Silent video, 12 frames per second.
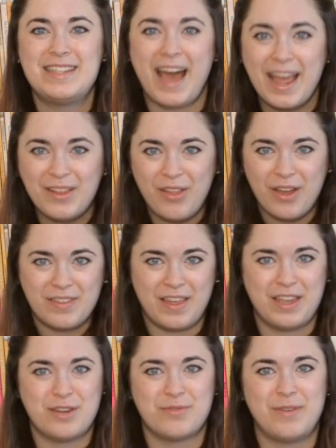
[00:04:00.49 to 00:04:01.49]
dialogue
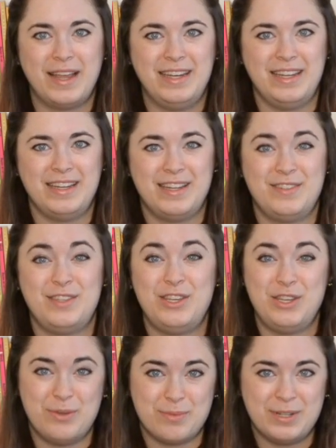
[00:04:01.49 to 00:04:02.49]
that you're writing
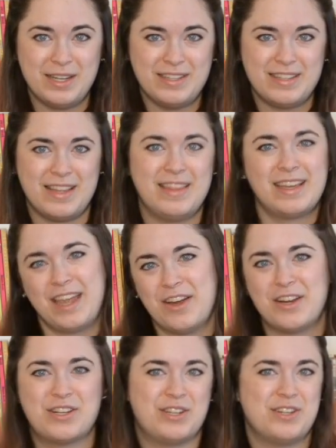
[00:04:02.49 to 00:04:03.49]
is humorous and the
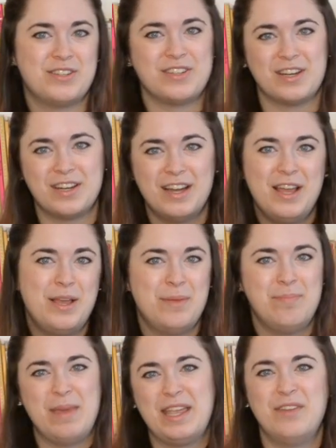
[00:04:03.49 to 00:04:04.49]
characters are
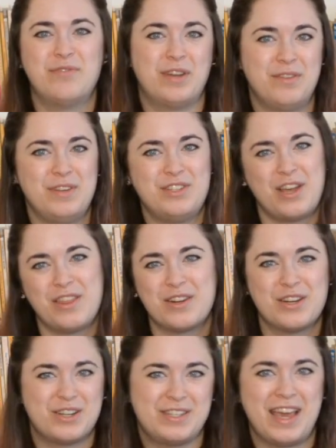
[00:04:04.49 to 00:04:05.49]
making fun of each
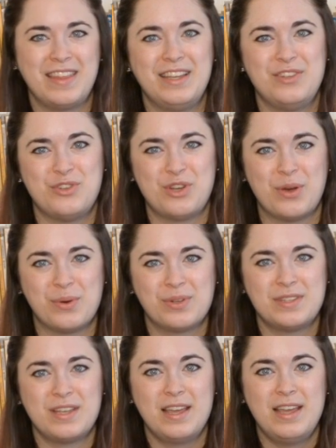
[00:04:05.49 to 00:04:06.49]
other or telling
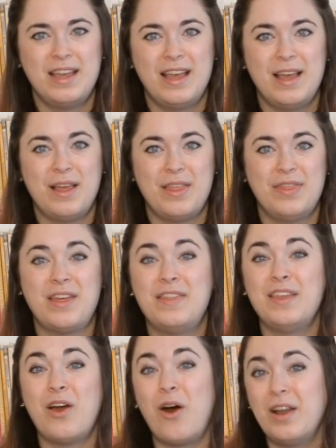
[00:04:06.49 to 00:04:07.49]
jokes, then
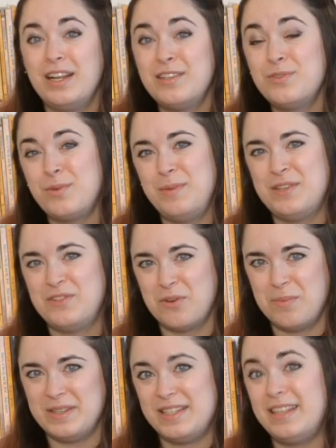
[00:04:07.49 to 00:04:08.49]
the audience will be
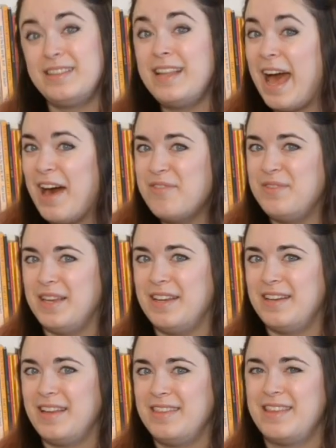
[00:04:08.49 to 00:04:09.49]
so busy
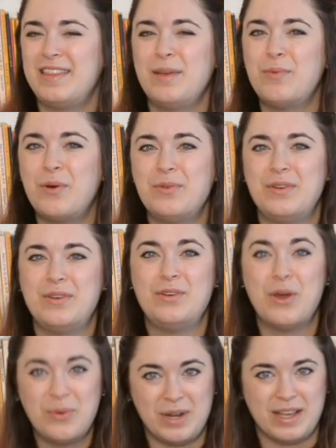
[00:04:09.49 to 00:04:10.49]
laughing that they won't
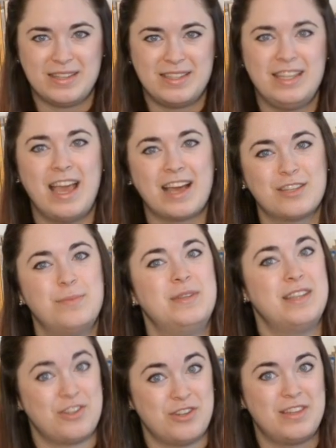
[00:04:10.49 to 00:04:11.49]
notice the
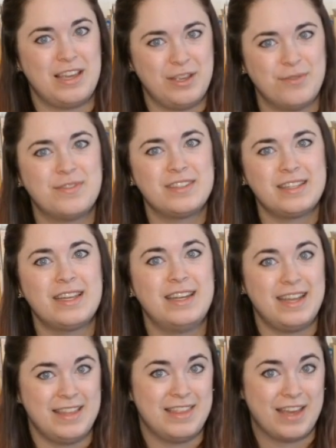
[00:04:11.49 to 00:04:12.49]
exposition that you've
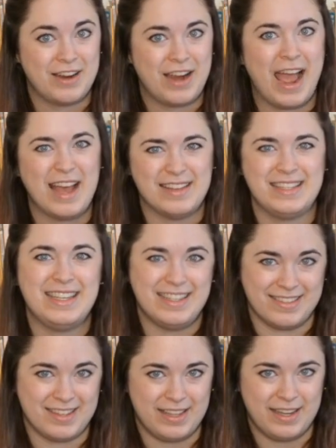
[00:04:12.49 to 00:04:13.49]
slid in there as
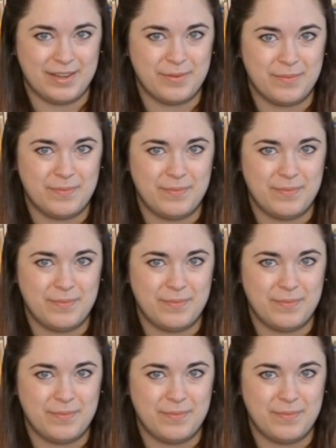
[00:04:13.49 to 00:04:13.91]
easily.